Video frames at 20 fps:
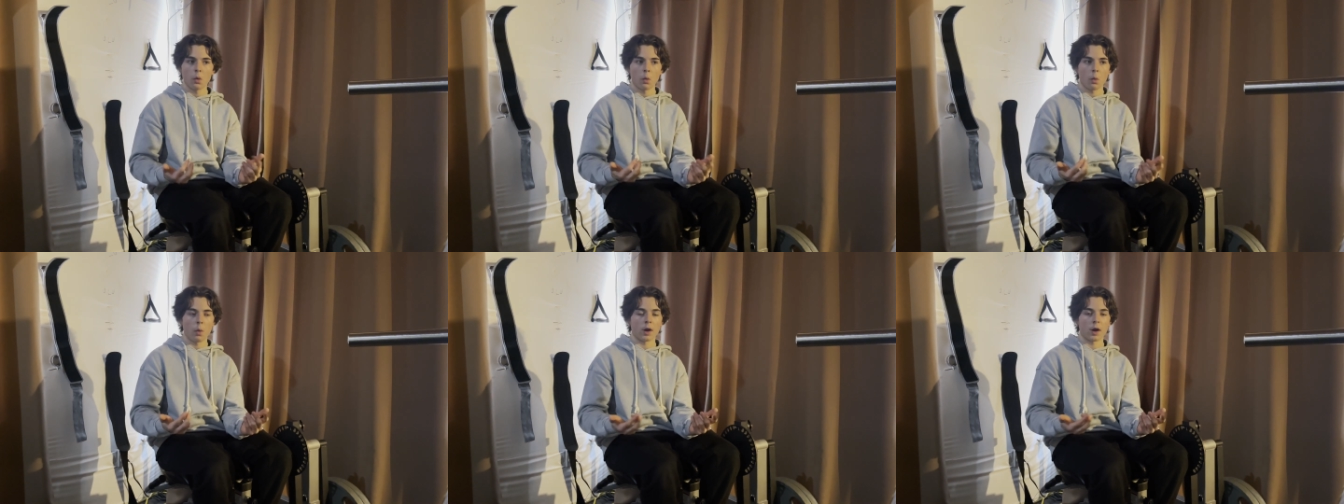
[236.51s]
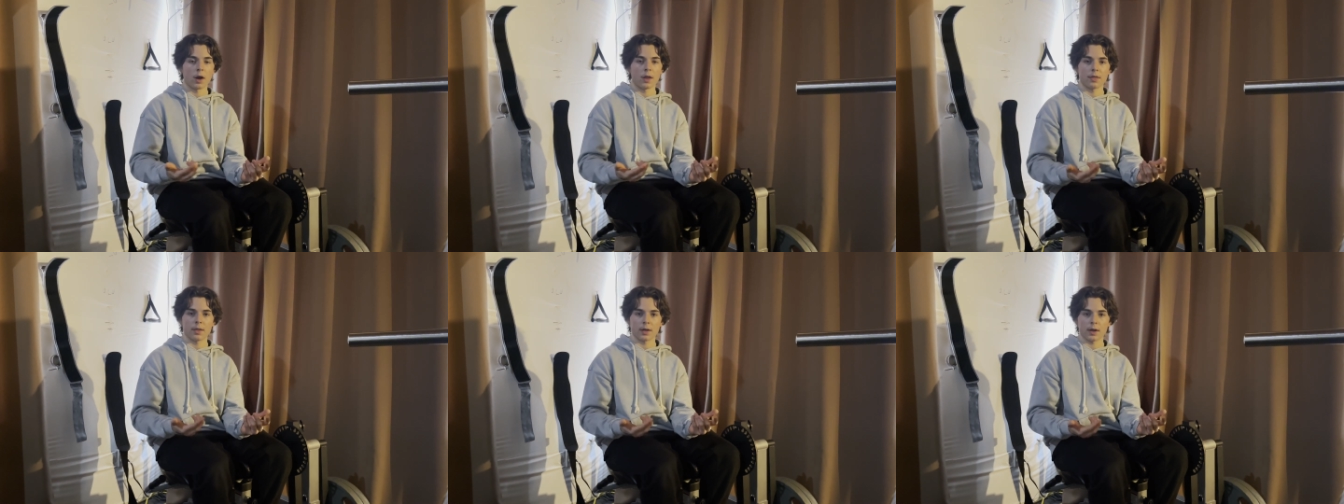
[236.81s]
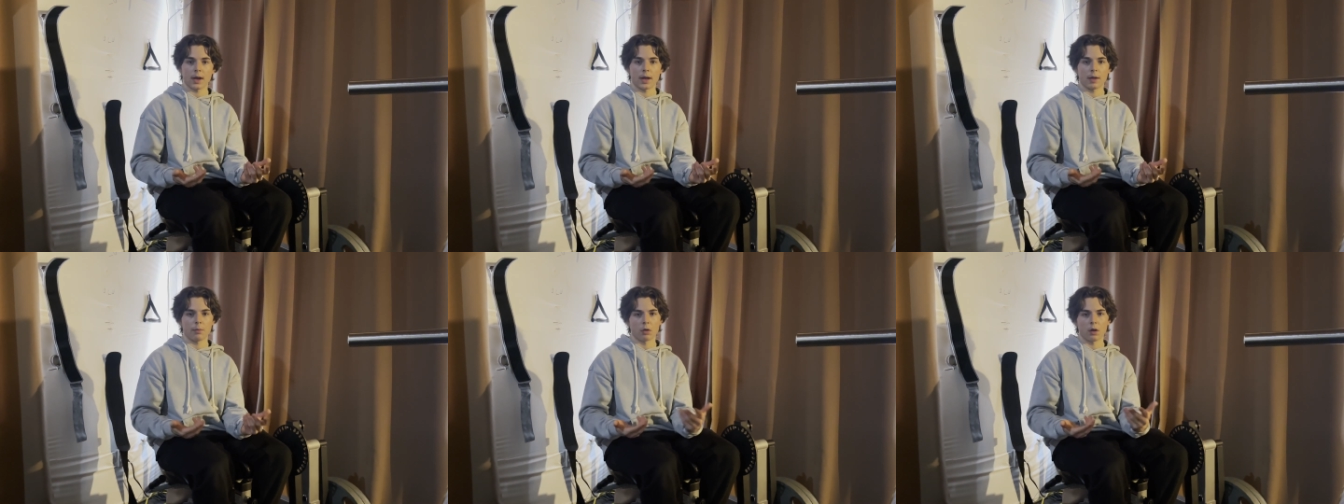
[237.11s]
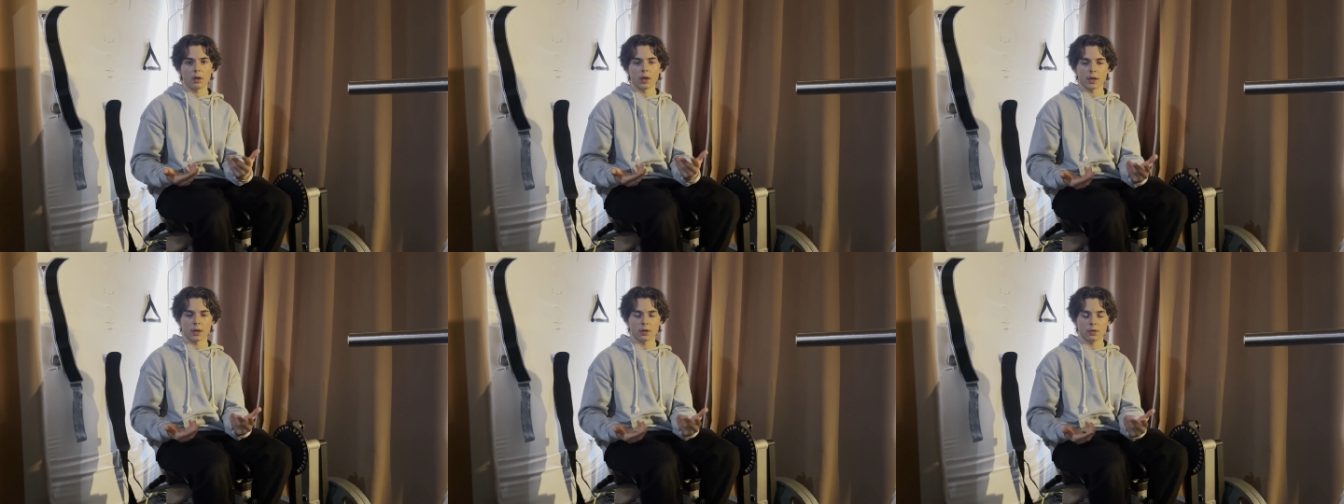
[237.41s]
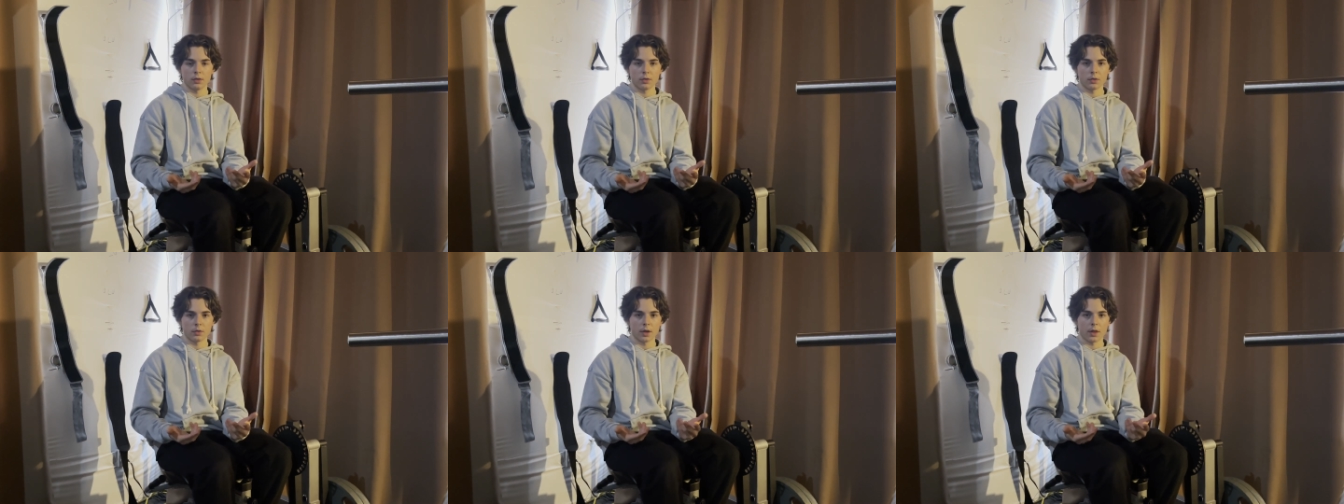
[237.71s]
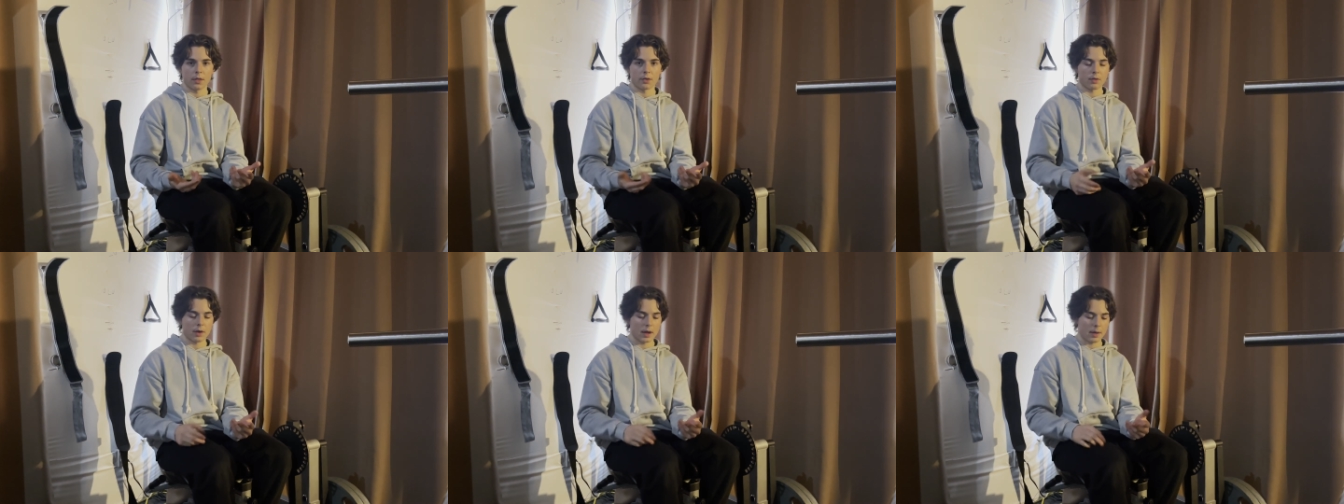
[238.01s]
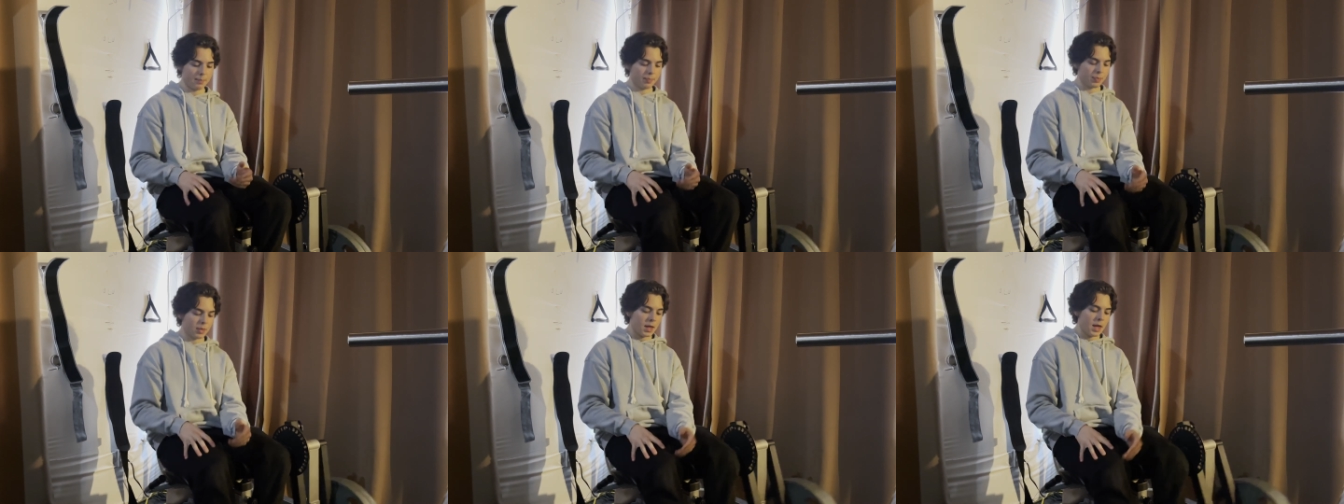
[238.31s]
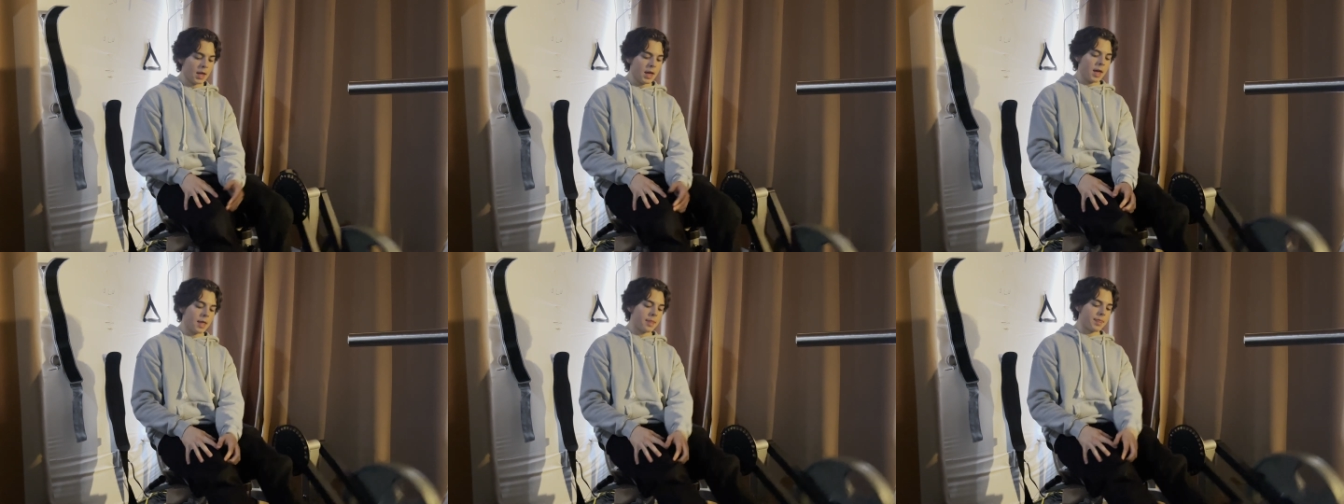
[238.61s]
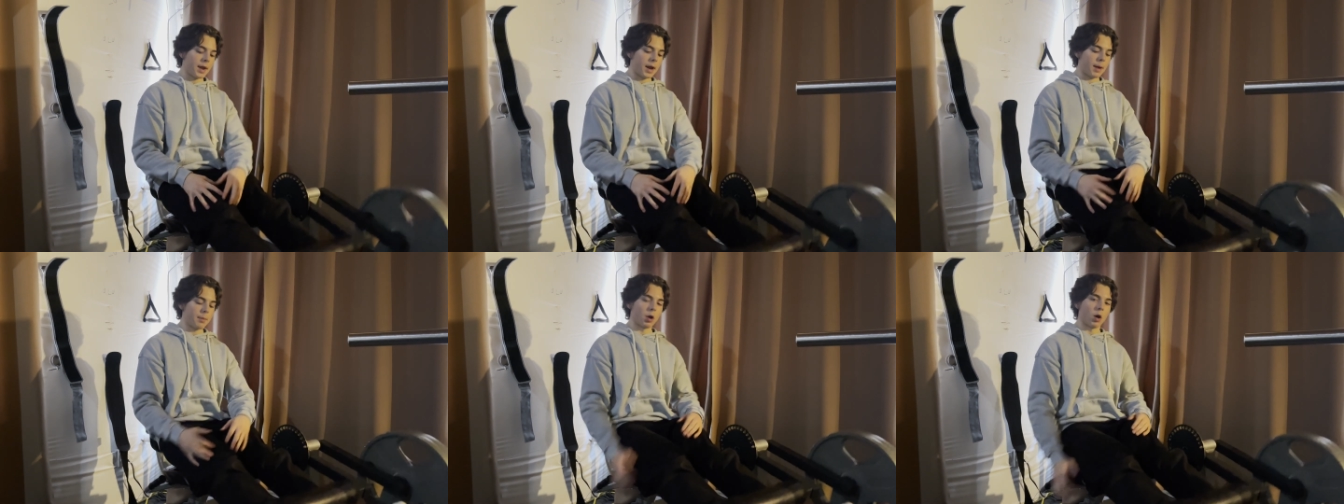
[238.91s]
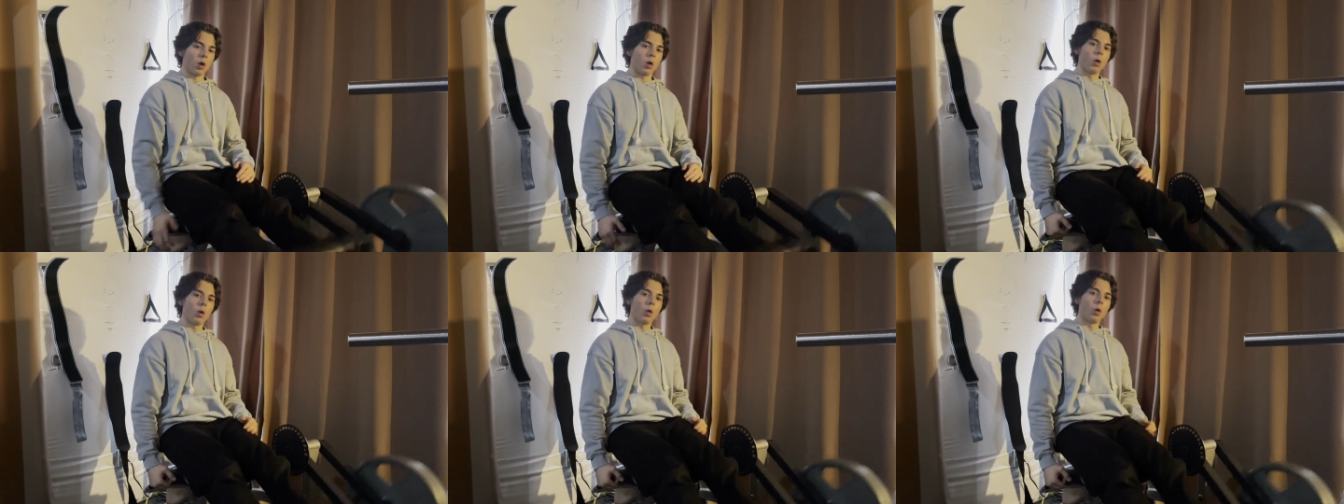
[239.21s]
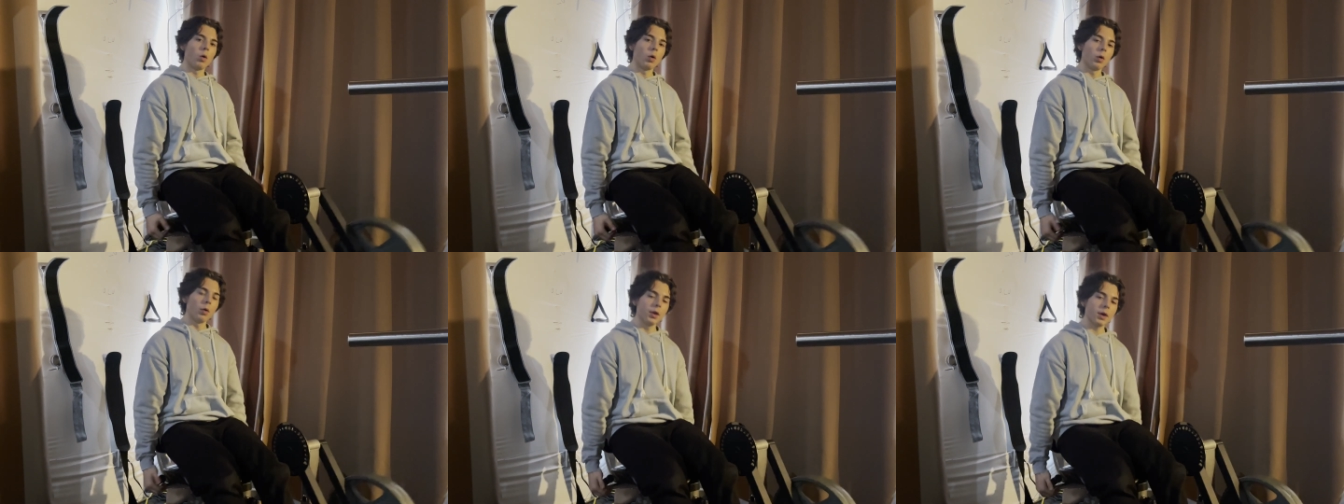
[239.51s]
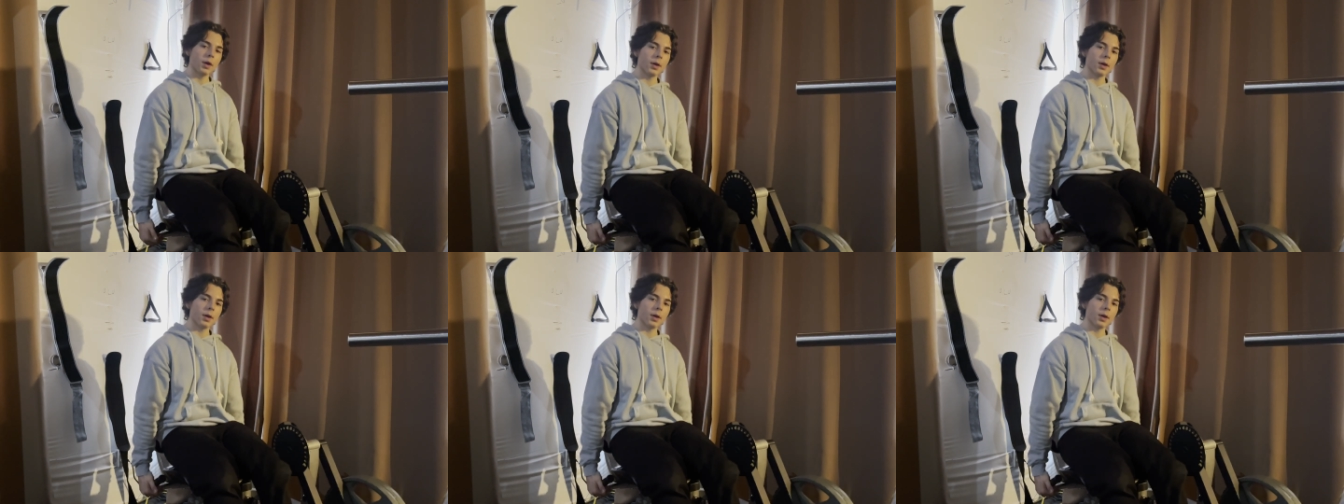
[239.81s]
where I think I probably couldn't do another rep, then I'm going to hold